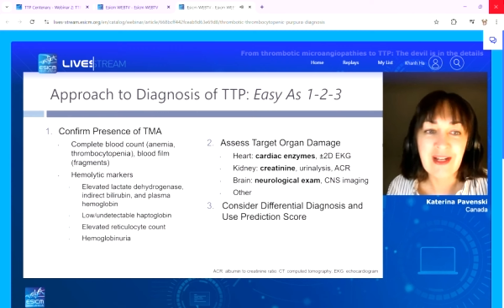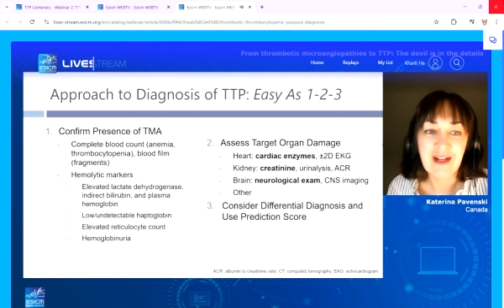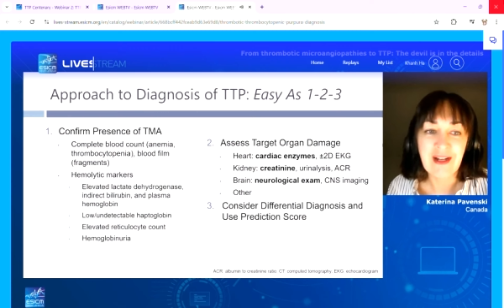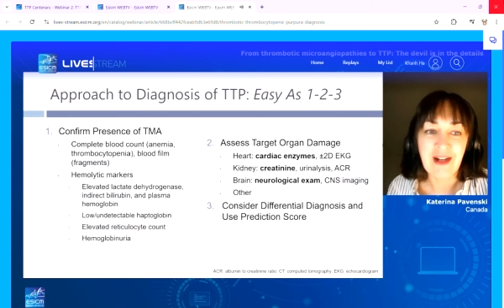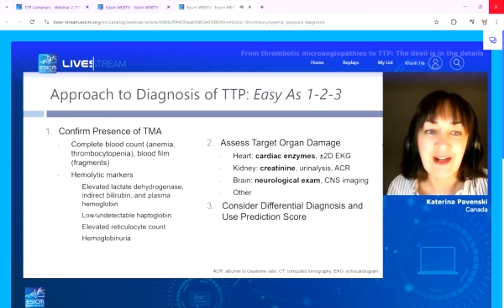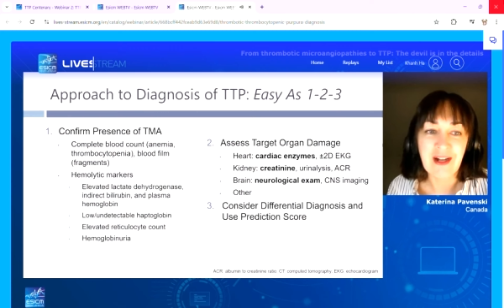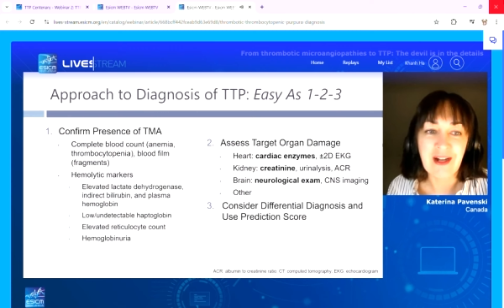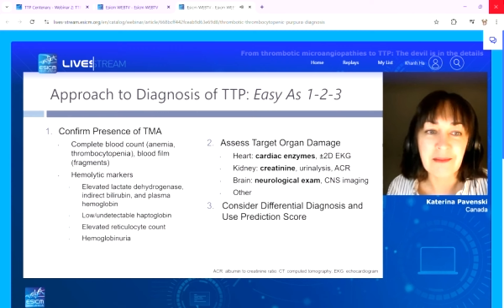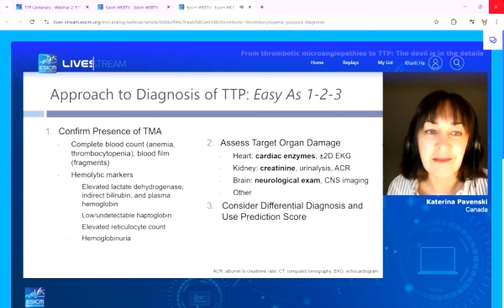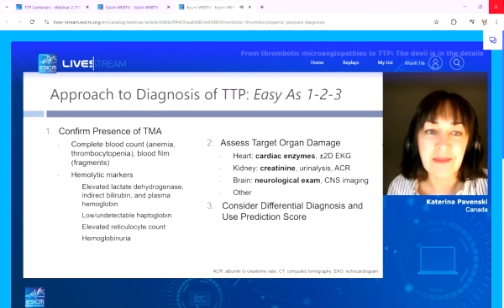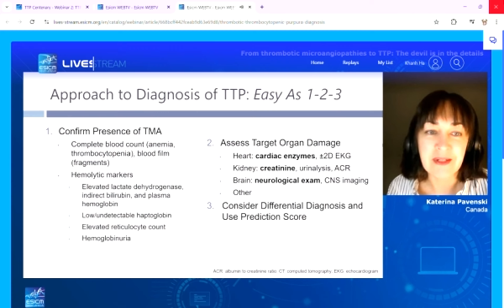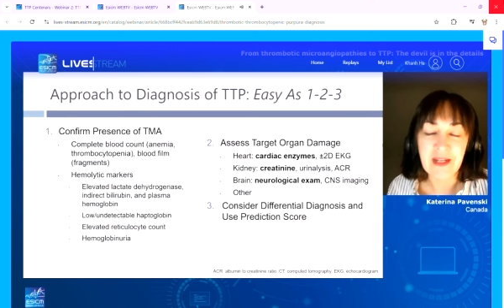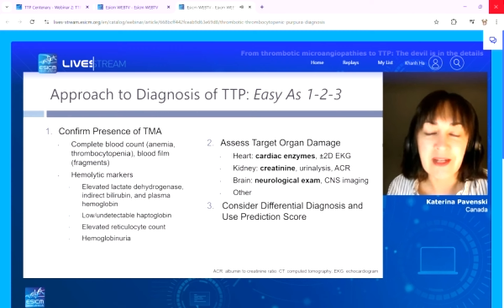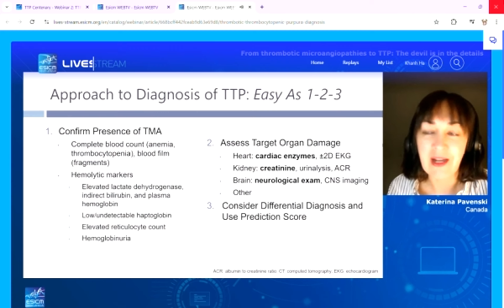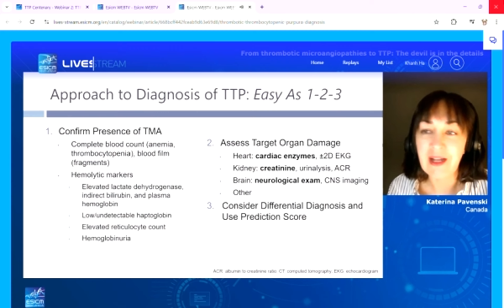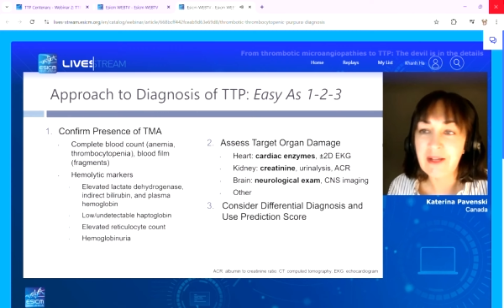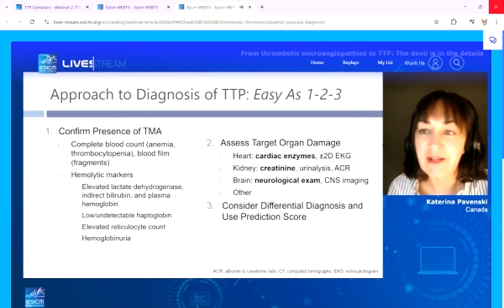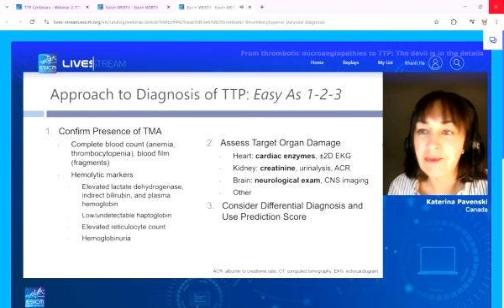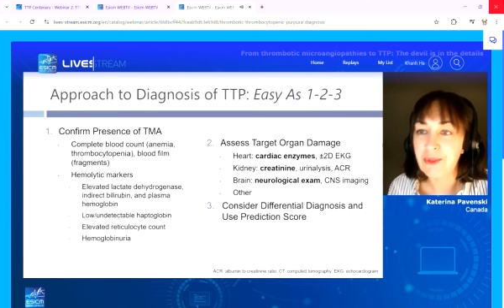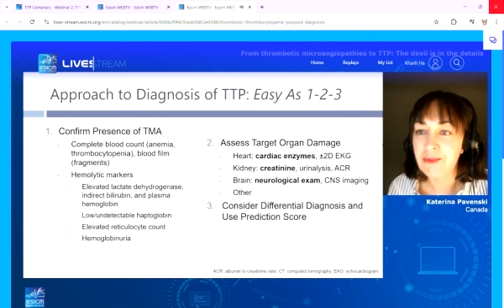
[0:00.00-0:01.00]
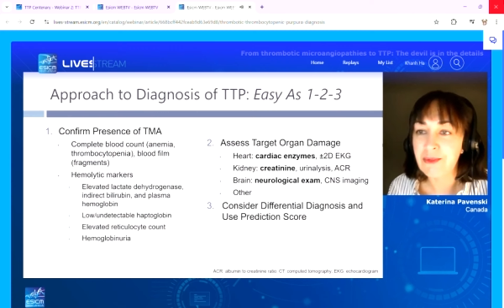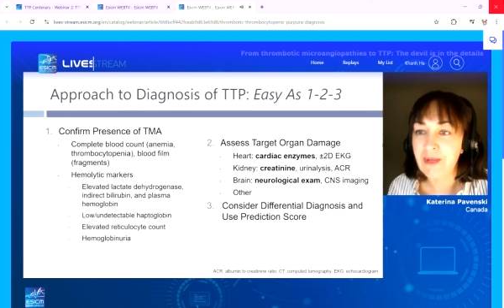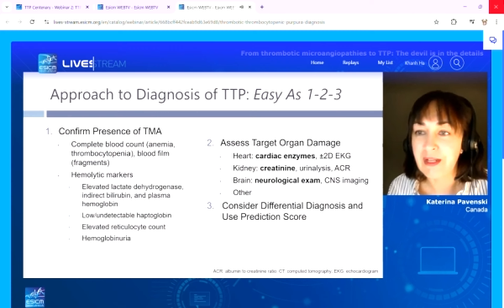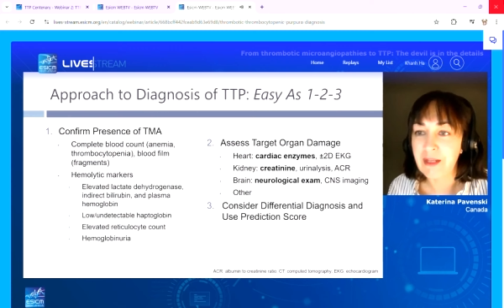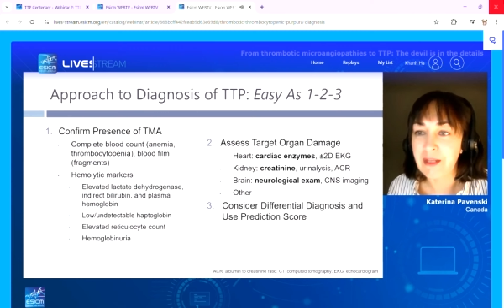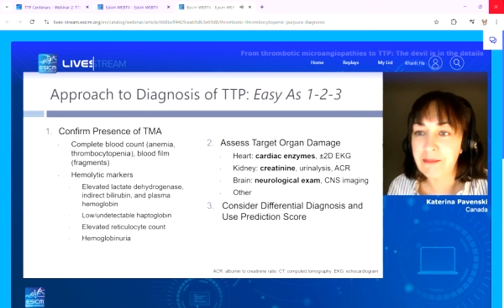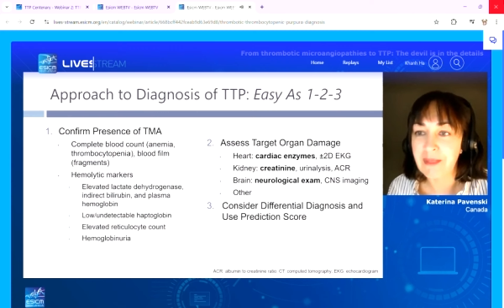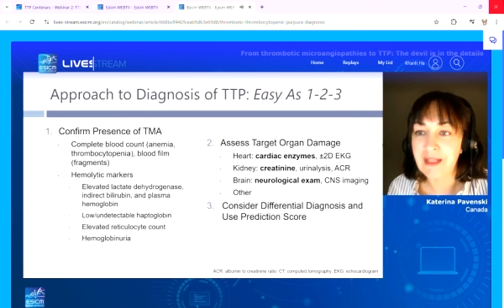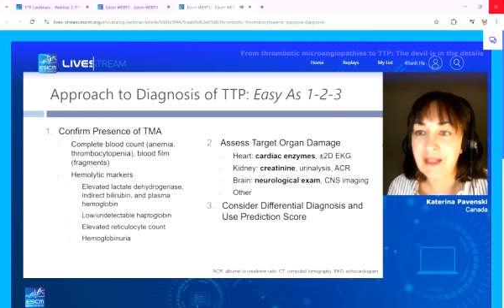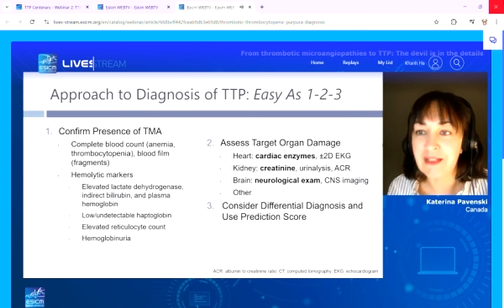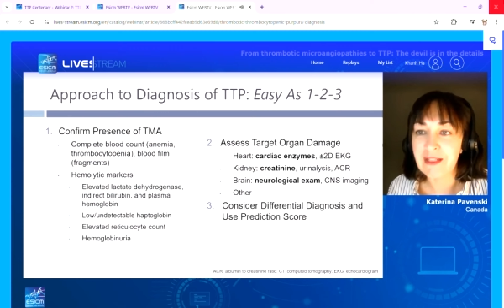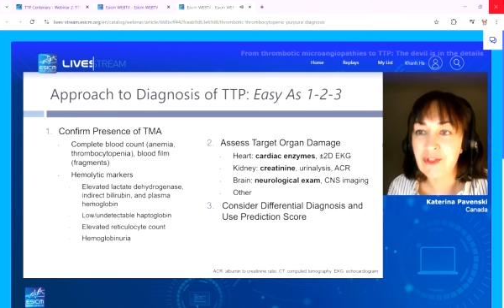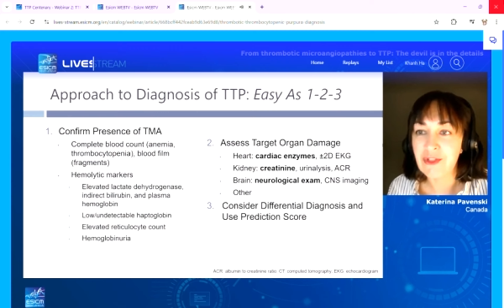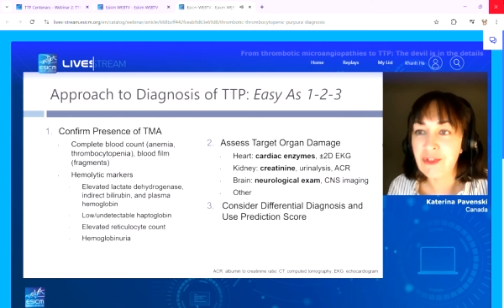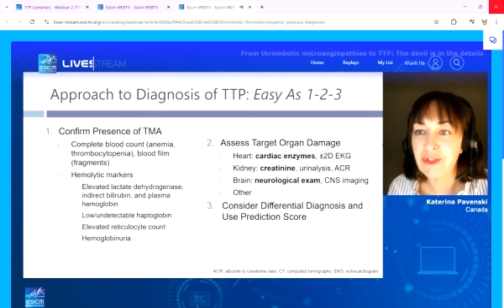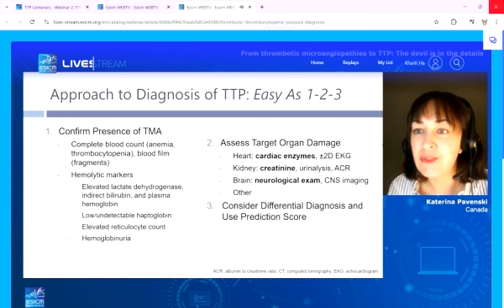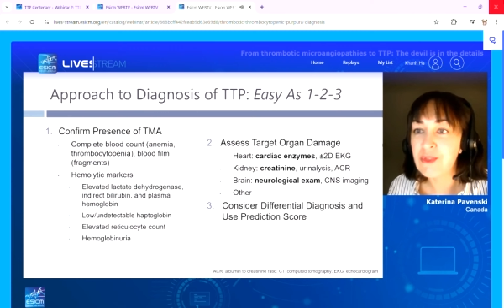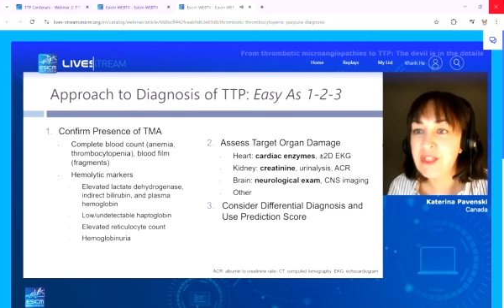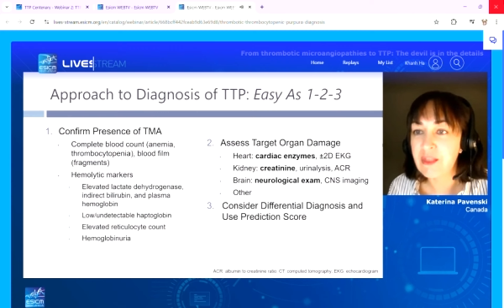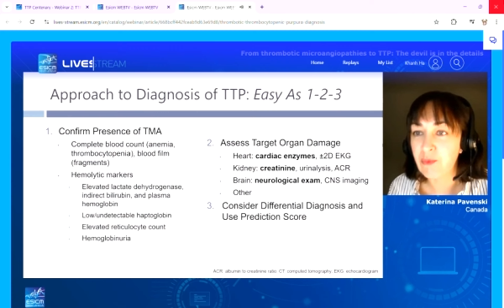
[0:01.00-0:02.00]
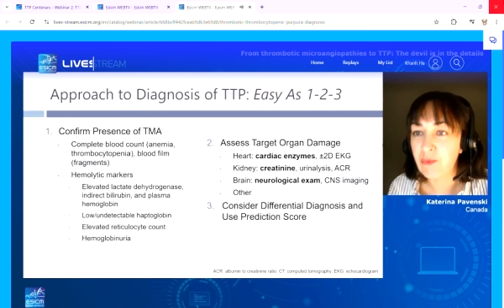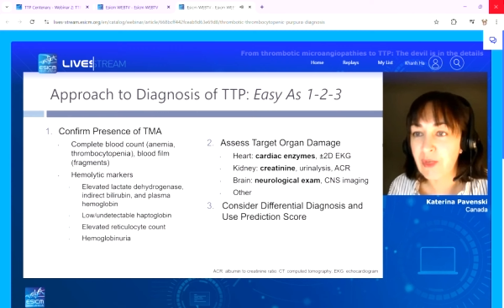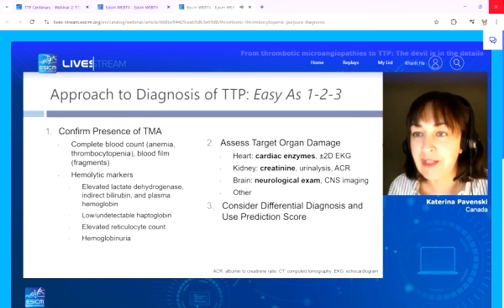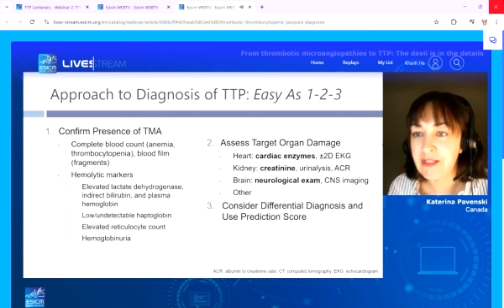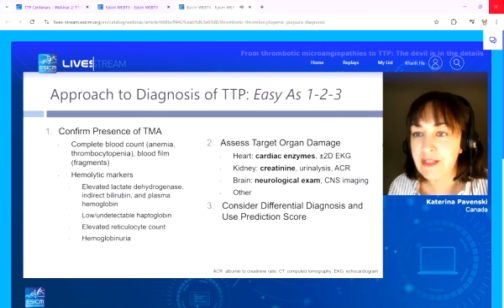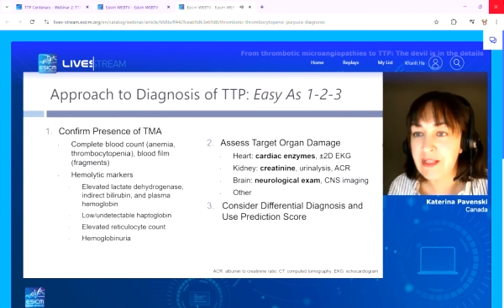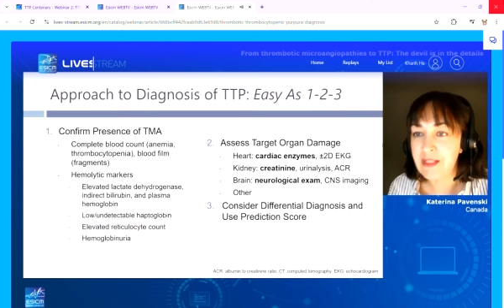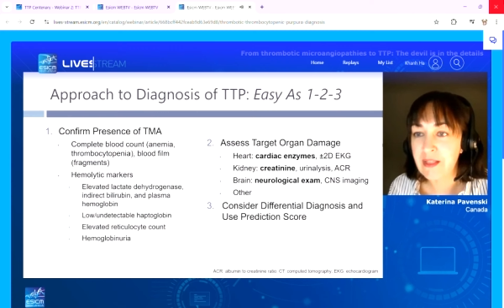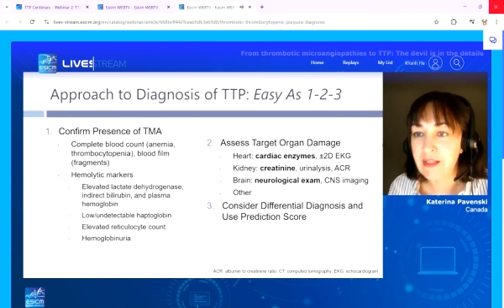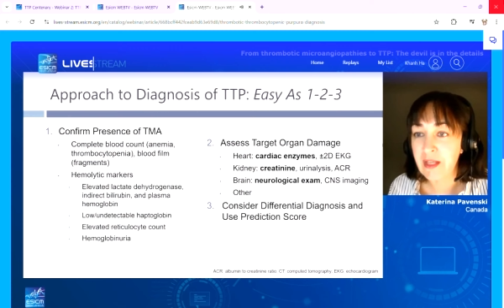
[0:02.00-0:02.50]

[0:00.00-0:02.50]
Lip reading: but I would recommend use the ones